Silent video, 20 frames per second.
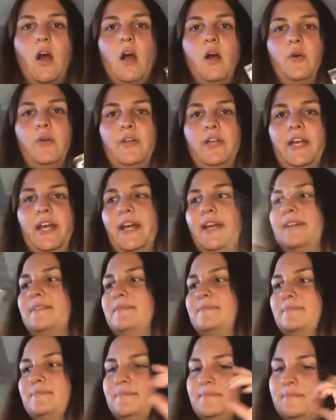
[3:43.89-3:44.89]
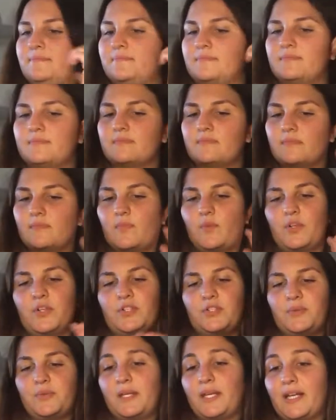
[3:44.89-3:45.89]
Okay. We're
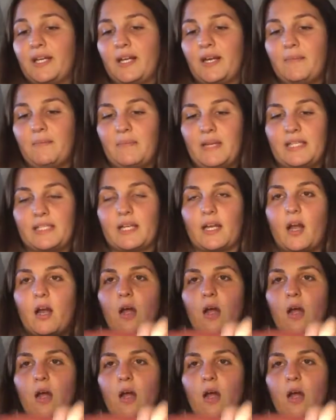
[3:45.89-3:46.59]
doing amazing.